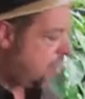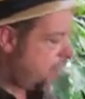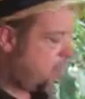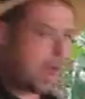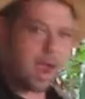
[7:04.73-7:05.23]

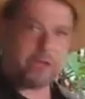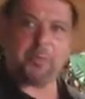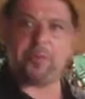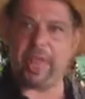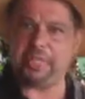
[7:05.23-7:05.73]
There are other
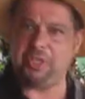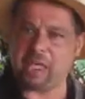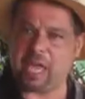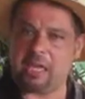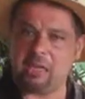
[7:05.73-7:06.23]
plants you
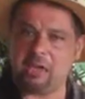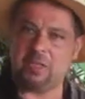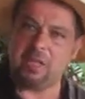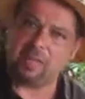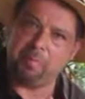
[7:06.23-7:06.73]
can
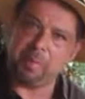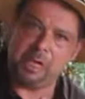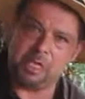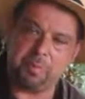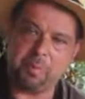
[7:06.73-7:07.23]
use, like
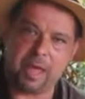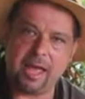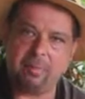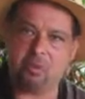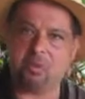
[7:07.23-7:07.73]
miniature
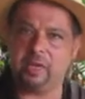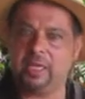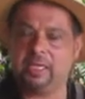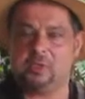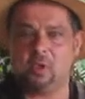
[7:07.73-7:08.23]
palm
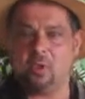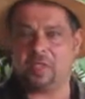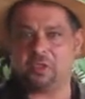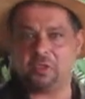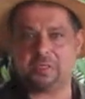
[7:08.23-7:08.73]
trees and all
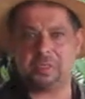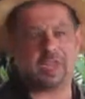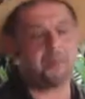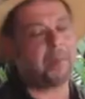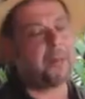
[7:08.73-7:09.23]
that sort of
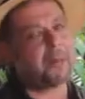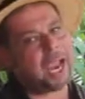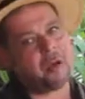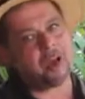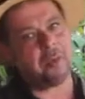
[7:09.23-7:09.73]
stuff, but
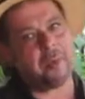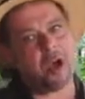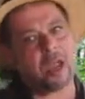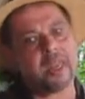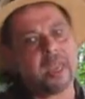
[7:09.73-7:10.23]
bear in
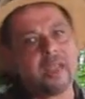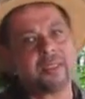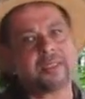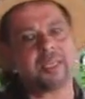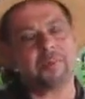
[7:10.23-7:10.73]
mind
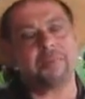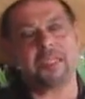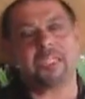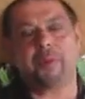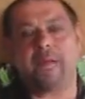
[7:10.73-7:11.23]
that some of
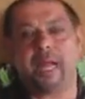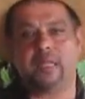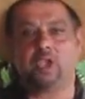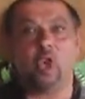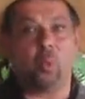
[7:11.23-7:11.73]
these
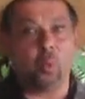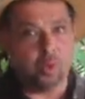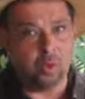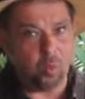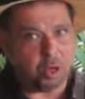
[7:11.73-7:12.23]
plants
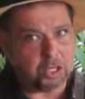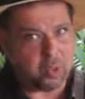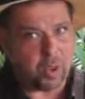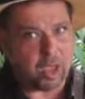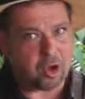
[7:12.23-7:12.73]
will want
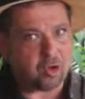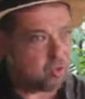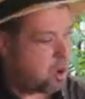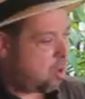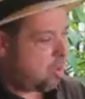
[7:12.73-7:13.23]
to
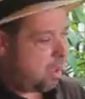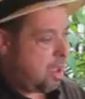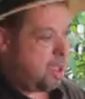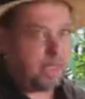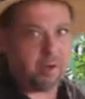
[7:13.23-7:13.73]
outgrow
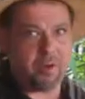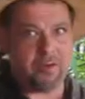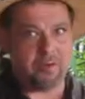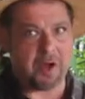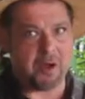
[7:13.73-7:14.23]
their
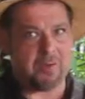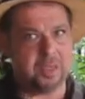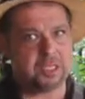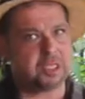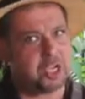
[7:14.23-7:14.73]

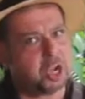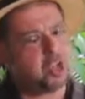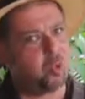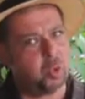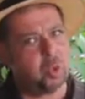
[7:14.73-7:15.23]
environment, so
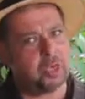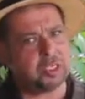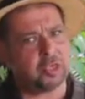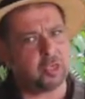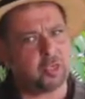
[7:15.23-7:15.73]
you will need
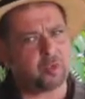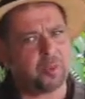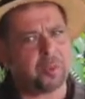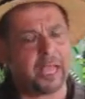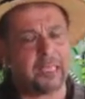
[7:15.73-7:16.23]
to look at
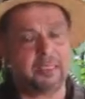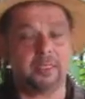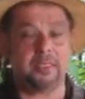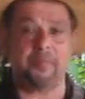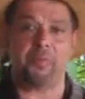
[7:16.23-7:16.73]

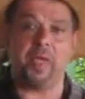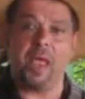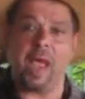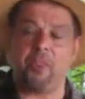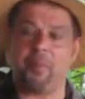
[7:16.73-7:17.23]
replacing them.
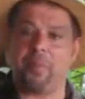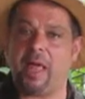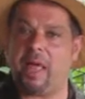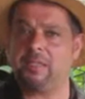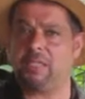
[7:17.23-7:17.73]
Other
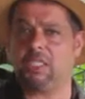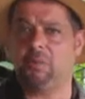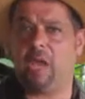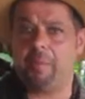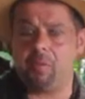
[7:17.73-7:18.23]
plants such as
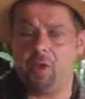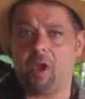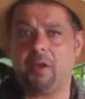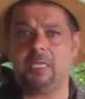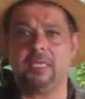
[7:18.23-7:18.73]

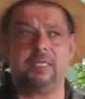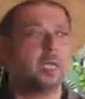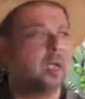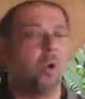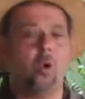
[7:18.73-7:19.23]
peperonias
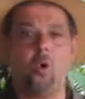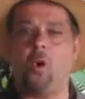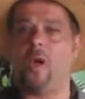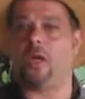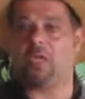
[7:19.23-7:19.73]

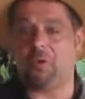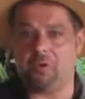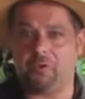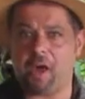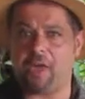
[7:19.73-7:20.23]
or
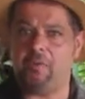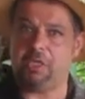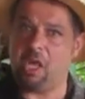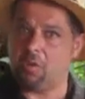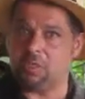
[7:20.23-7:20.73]
chlorophytums,
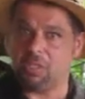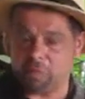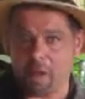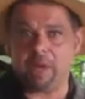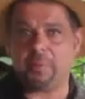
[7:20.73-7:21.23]
the old
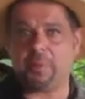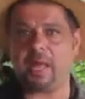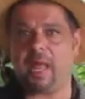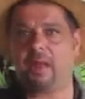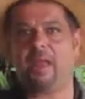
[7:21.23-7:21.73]
spider
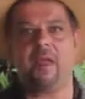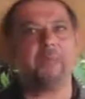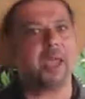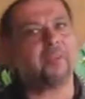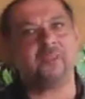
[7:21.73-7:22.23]
plant,
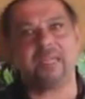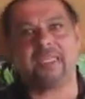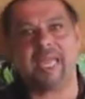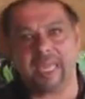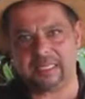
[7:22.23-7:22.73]
make
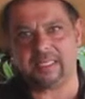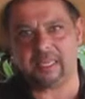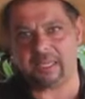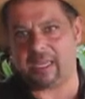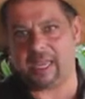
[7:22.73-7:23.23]

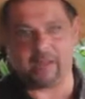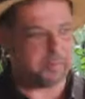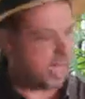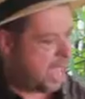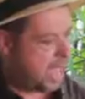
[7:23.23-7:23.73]
fantastic
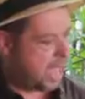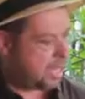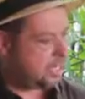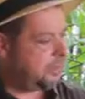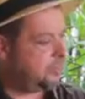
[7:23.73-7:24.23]

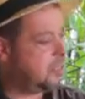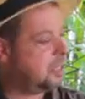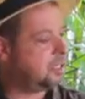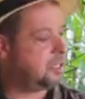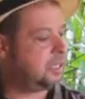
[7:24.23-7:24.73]
additives
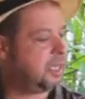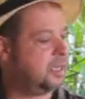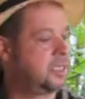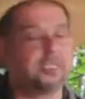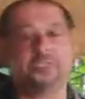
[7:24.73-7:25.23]
to
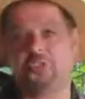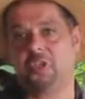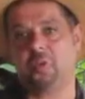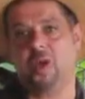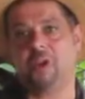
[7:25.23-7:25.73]
things such as
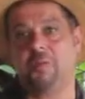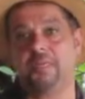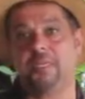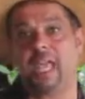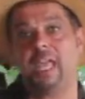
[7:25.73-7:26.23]

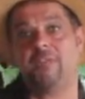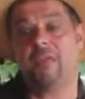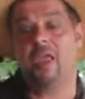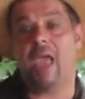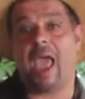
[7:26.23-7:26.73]
terrariums and
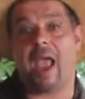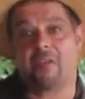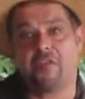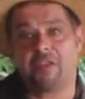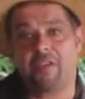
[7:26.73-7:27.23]
even
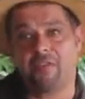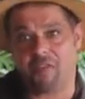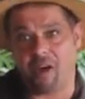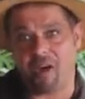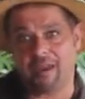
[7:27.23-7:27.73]
African
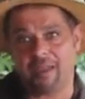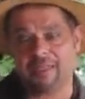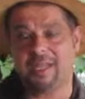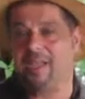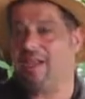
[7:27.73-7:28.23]

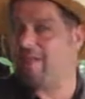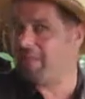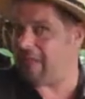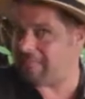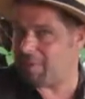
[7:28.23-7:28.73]
violets.
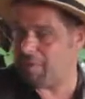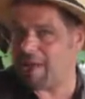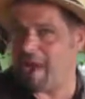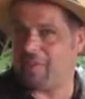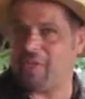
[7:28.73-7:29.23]
That's a
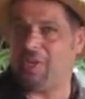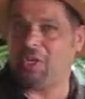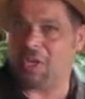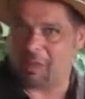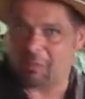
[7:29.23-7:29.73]
plant that a
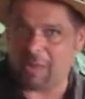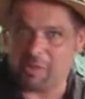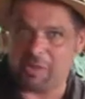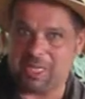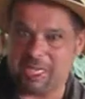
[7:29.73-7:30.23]
lot of
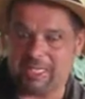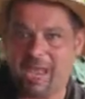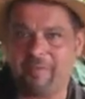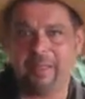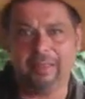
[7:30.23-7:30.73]
people tend to
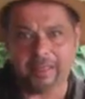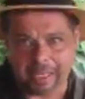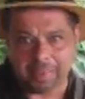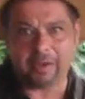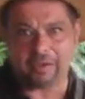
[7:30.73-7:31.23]
have a
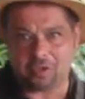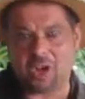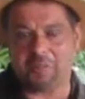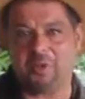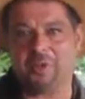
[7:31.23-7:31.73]
little bit of
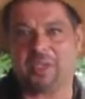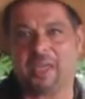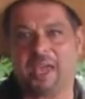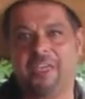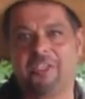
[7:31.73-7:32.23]
trouble with
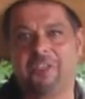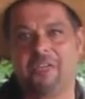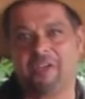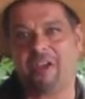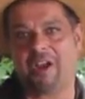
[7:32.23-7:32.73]

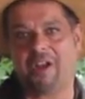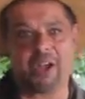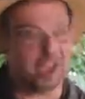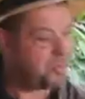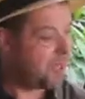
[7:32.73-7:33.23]
occasionally growing at
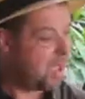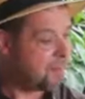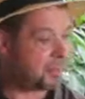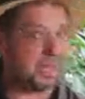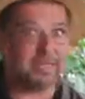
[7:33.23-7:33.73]
home,
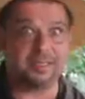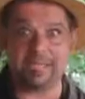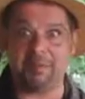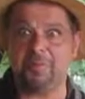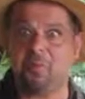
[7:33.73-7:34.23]
but they
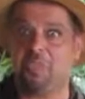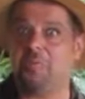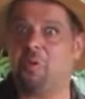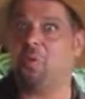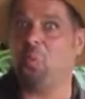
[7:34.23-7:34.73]
seem to
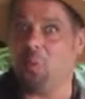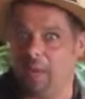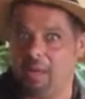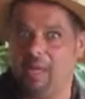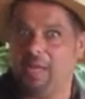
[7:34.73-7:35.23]
respond
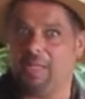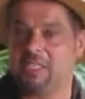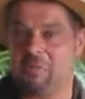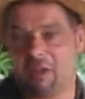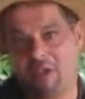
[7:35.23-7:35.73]
well
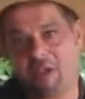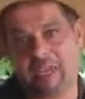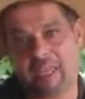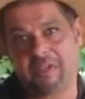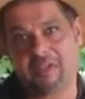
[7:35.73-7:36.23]
to be
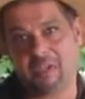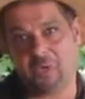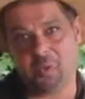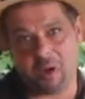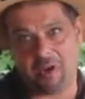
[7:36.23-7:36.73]
growing in the
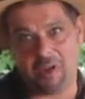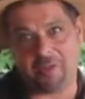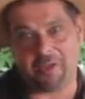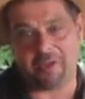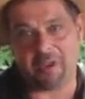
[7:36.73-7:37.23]
terrarium
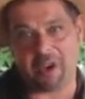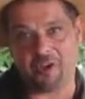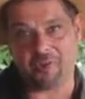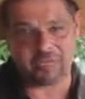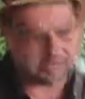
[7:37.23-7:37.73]

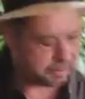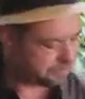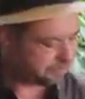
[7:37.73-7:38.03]
environment.